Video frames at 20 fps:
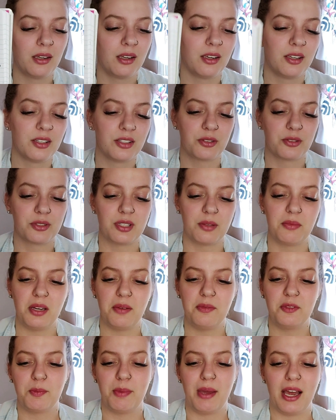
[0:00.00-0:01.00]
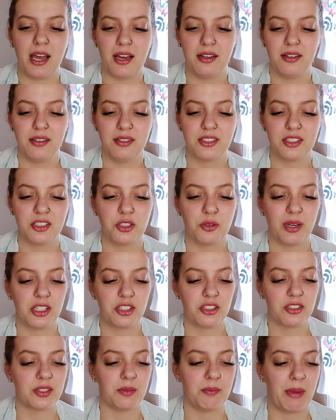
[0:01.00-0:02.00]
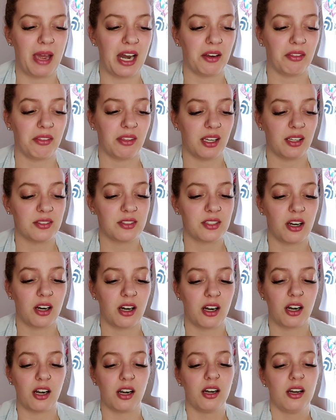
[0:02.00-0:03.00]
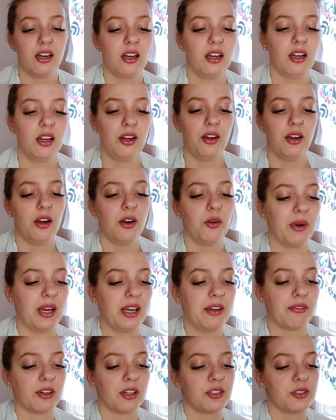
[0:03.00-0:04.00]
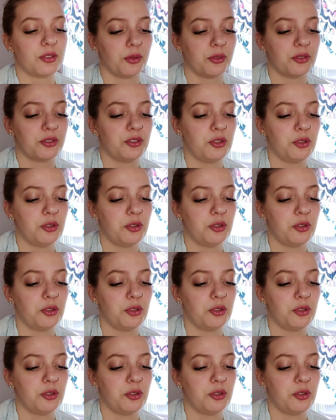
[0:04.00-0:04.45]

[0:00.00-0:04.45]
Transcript: So sometimes bad situations and bad things are a way for souls to